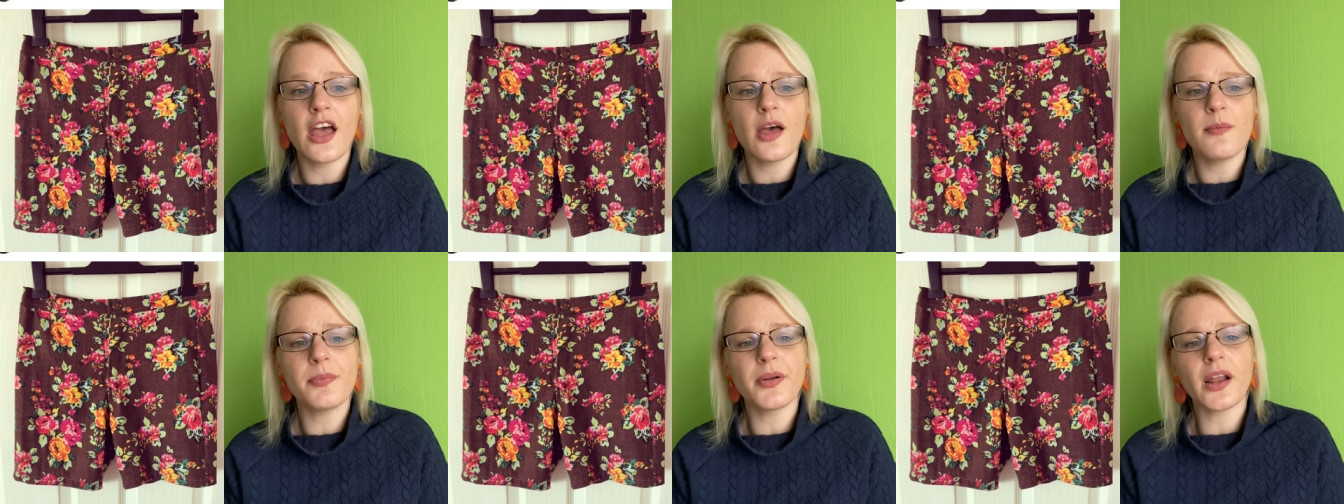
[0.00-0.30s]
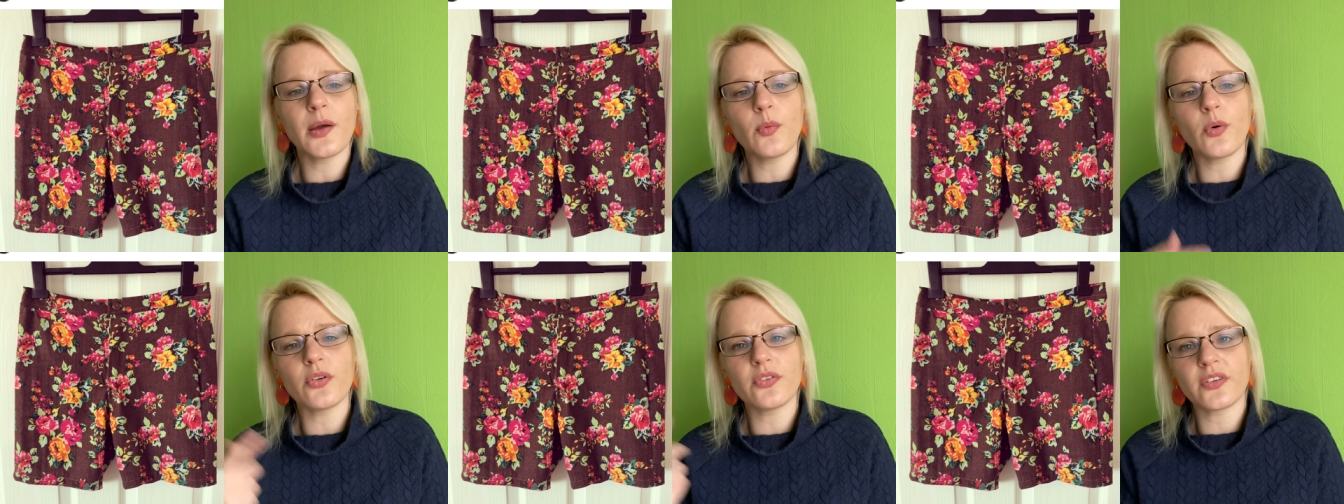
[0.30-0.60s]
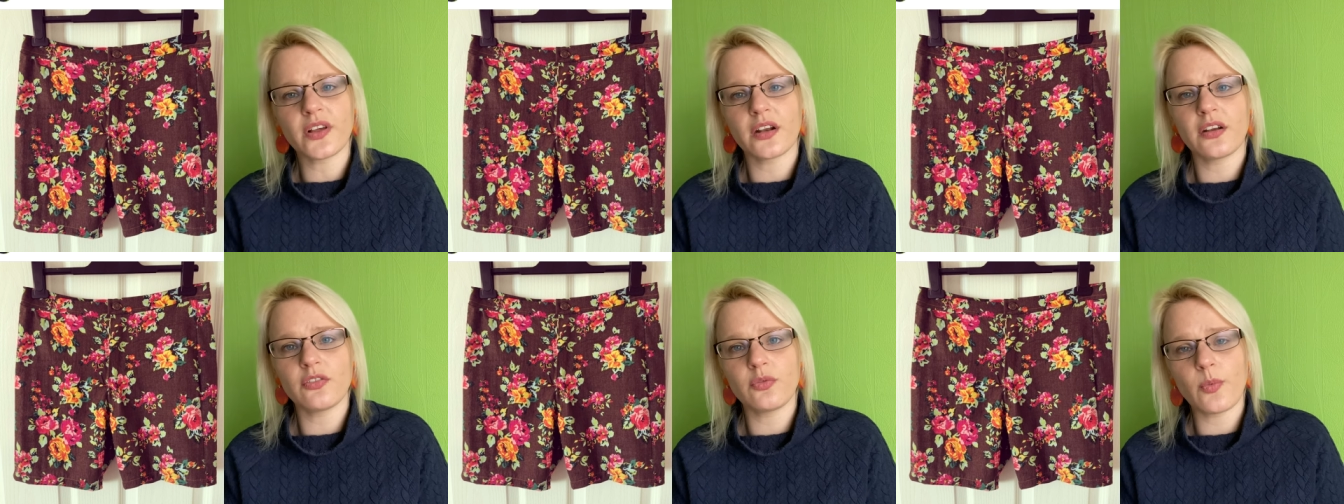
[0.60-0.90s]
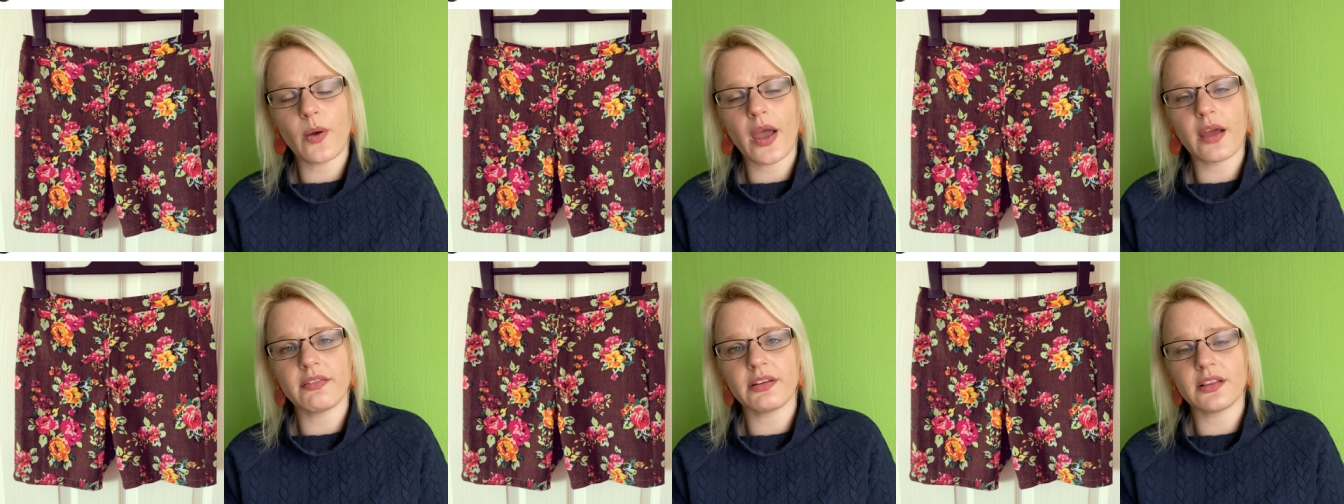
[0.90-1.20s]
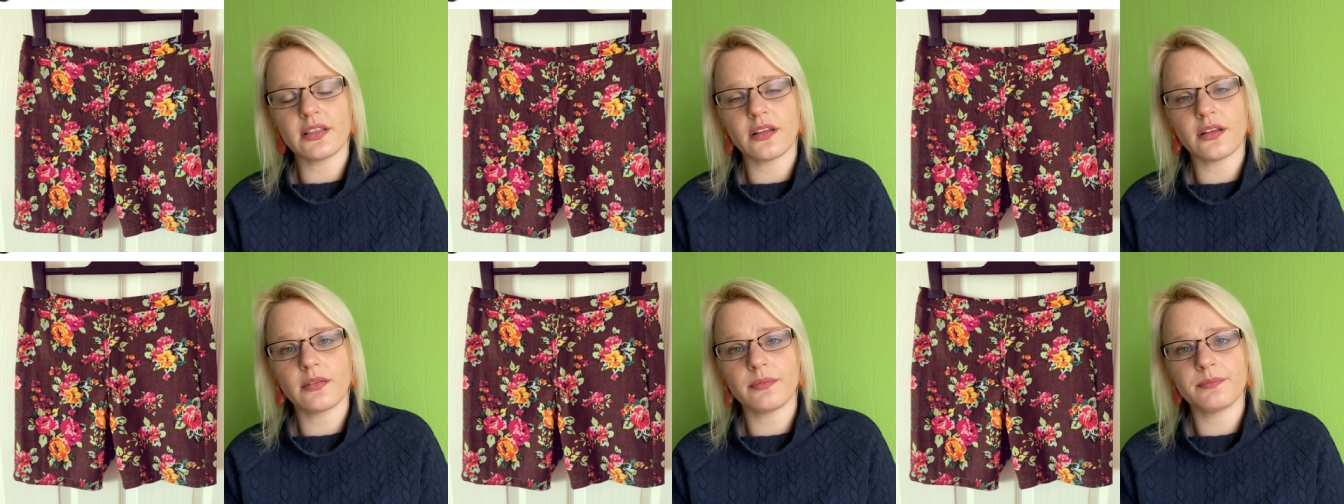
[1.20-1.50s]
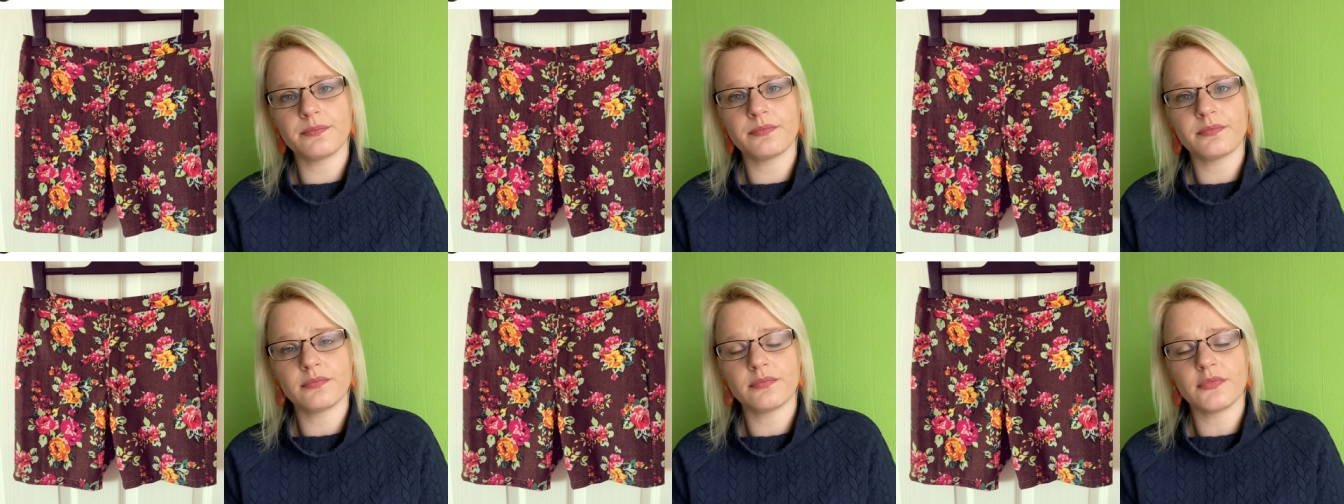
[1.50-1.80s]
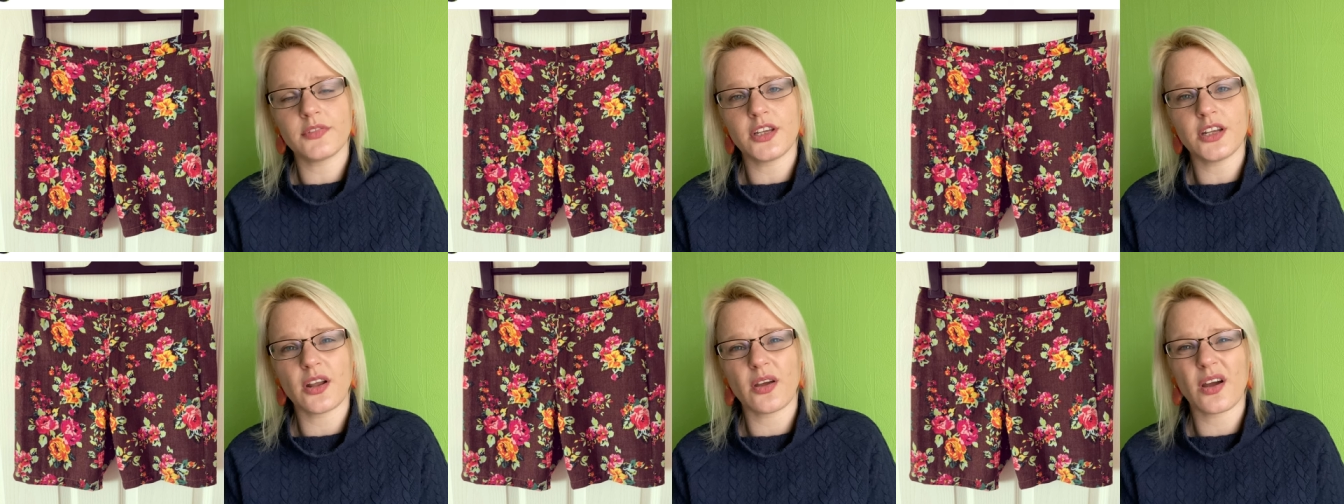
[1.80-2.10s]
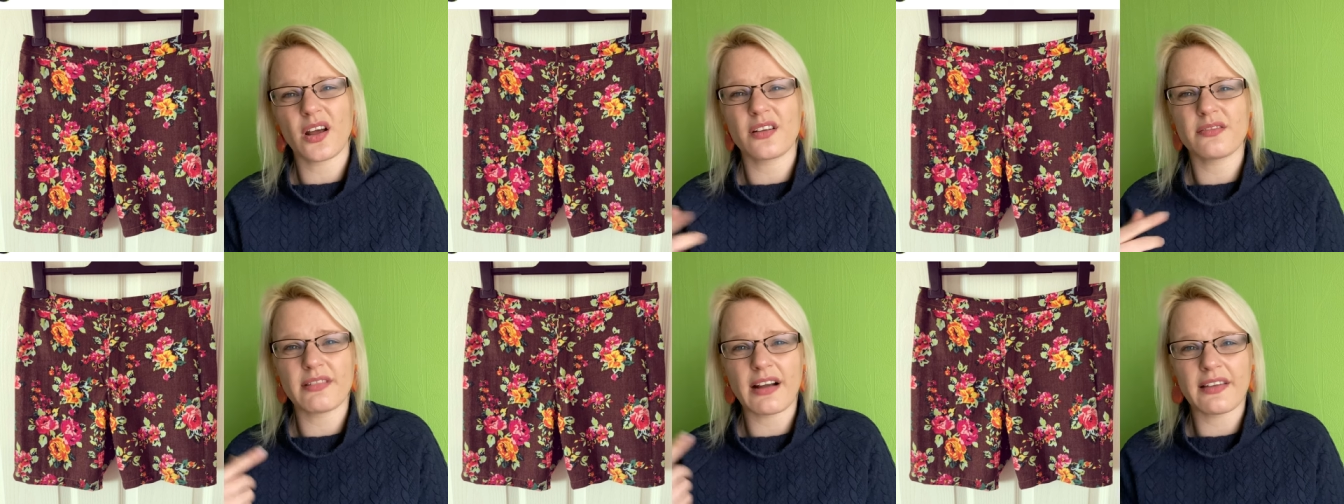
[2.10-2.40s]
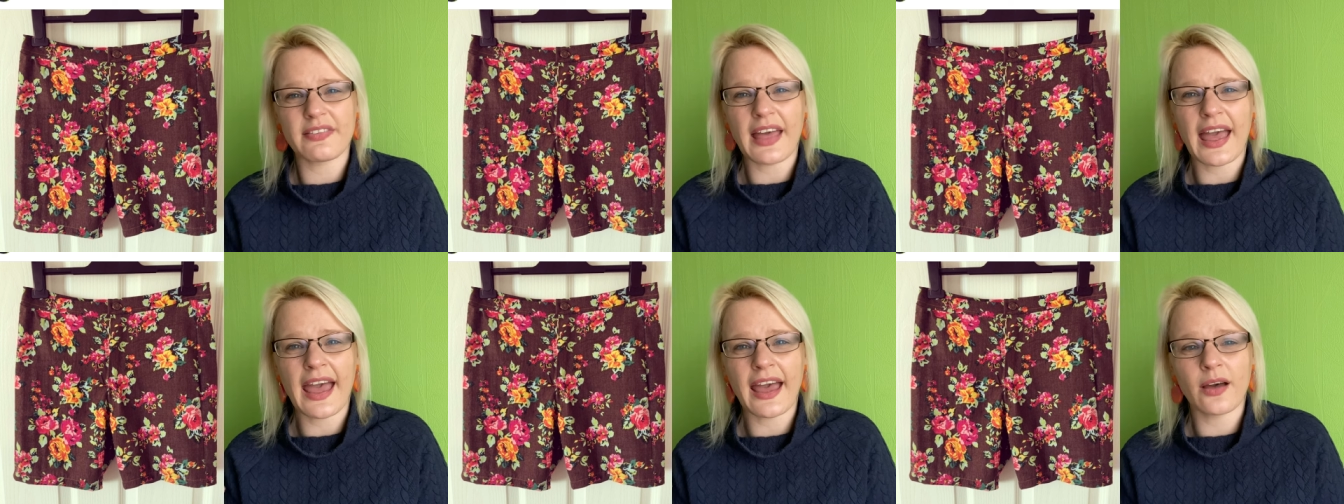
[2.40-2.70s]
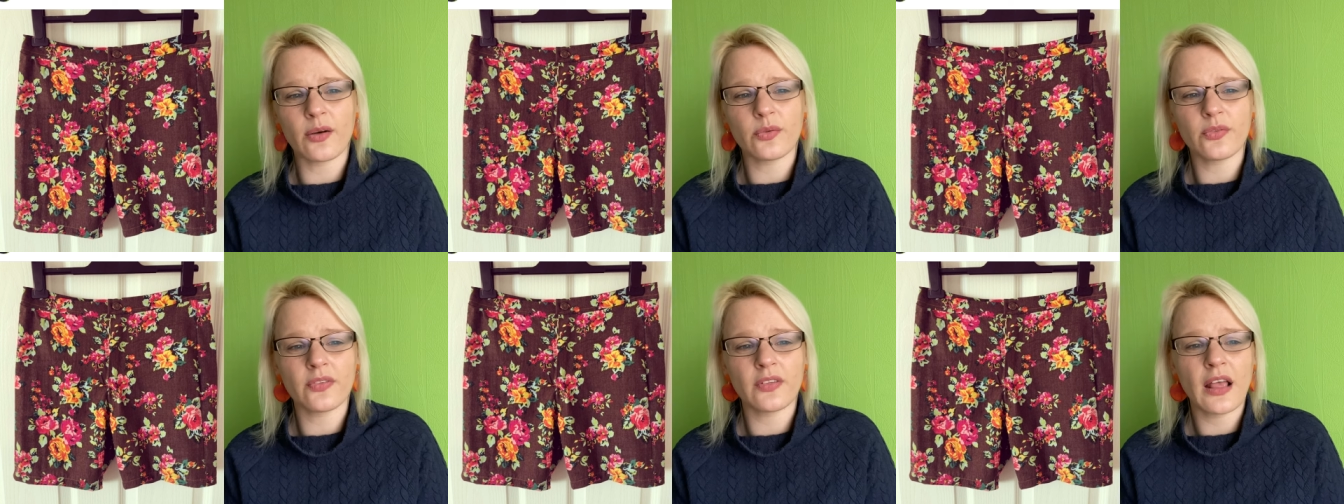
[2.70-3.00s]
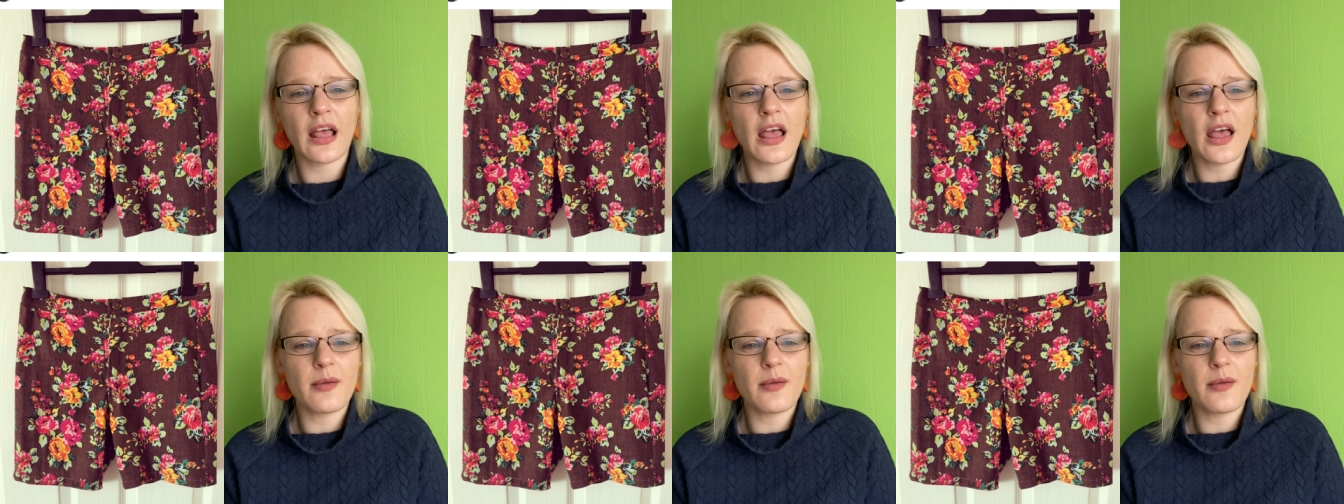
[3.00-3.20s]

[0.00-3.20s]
but i was kind of wearing them you know kind of around the house